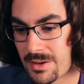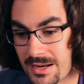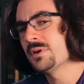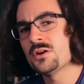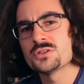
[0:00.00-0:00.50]

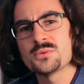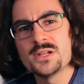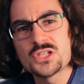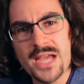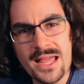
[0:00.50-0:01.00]
but, so
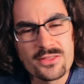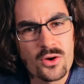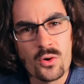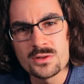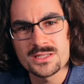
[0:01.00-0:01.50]
we chatted the
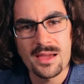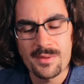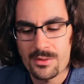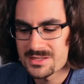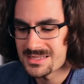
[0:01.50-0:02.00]
whole time
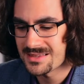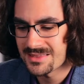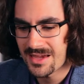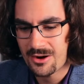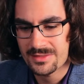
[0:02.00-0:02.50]
I was in
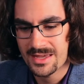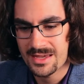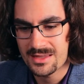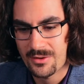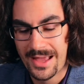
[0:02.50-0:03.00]
there, and
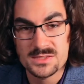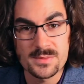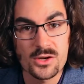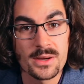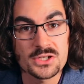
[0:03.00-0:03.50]
they, asked
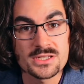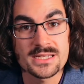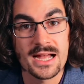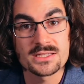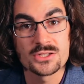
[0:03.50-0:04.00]
me questions,
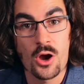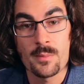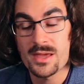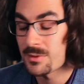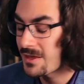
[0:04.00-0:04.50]
got to know
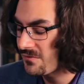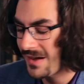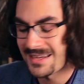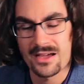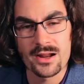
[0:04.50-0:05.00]
me, and when they
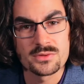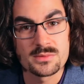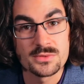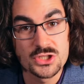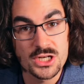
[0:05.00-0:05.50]
find out I was a
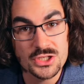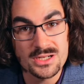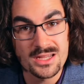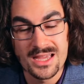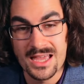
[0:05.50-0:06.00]

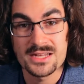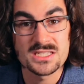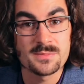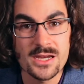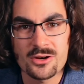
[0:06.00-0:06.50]
magician and a
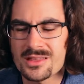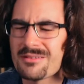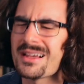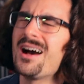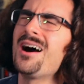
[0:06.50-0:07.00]
speaker, they're
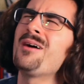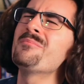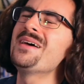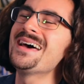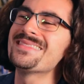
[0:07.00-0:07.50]
like, oh
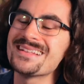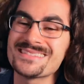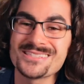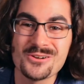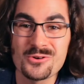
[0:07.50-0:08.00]
man,
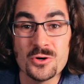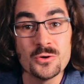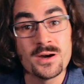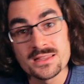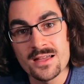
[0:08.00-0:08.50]
that's so
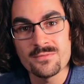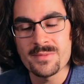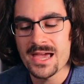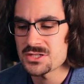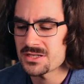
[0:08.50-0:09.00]
cool, I love
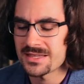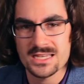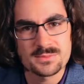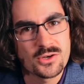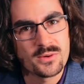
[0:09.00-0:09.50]
magic. They
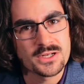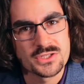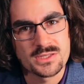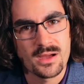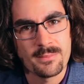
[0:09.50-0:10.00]
asked me
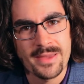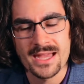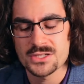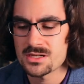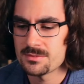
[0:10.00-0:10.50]
questions about
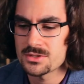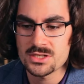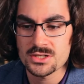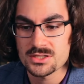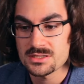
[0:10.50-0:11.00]
magic and
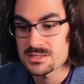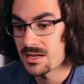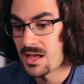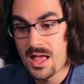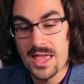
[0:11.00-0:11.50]
magicians,
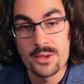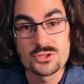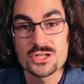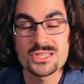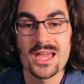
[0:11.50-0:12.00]
and it
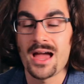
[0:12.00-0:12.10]
was just,